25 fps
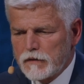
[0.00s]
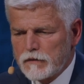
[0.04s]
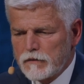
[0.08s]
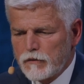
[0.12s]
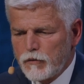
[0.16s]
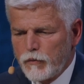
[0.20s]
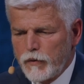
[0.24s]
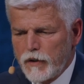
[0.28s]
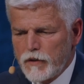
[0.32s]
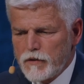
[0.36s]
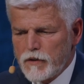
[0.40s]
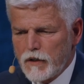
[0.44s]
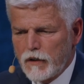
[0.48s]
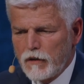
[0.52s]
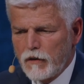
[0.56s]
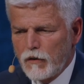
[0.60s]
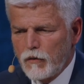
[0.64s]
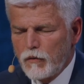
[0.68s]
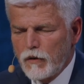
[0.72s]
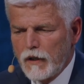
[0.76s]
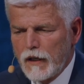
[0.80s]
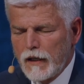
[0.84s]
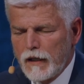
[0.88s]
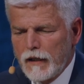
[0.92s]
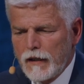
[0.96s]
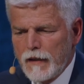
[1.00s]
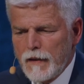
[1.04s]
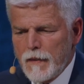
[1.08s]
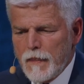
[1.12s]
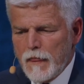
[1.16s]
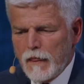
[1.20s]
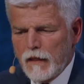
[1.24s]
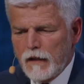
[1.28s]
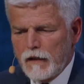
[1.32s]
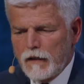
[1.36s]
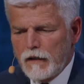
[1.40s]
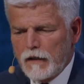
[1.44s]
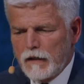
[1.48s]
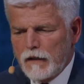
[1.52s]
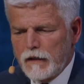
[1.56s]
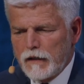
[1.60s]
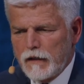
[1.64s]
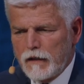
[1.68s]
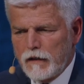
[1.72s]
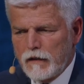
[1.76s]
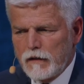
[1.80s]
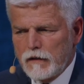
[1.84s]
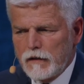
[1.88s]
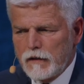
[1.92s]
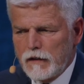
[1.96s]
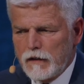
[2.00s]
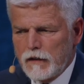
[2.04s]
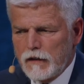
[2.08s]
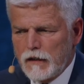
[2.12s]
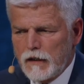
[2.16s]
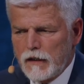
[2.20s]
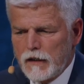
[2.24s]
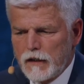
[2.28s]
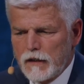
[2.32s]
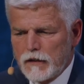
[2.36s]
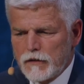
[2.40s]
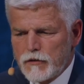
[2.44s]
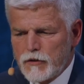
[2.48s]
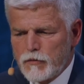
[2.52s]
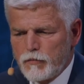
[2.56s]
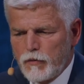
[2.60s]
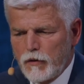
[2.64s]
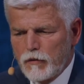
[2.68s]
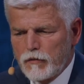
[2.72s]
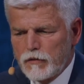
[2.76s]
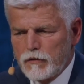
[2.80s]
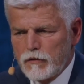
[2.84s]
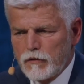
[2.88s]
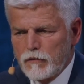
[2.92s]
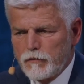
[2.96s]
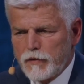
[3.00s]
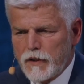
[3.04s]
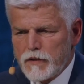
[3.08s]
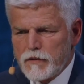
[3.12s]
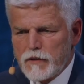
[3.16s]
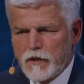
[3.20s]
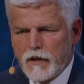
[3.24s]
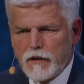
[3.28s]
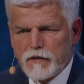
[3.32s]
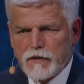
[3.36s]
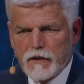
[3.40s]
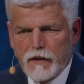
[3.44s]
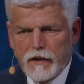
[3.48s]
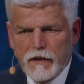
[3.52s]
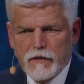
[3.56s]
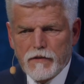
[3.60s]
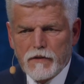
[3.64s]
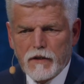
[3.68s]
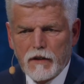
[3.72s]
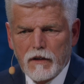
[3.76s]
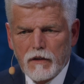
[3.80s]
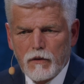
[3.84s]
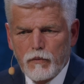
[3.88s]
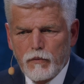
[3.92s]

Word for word: two weeks ago, I spoke to President Zelensky,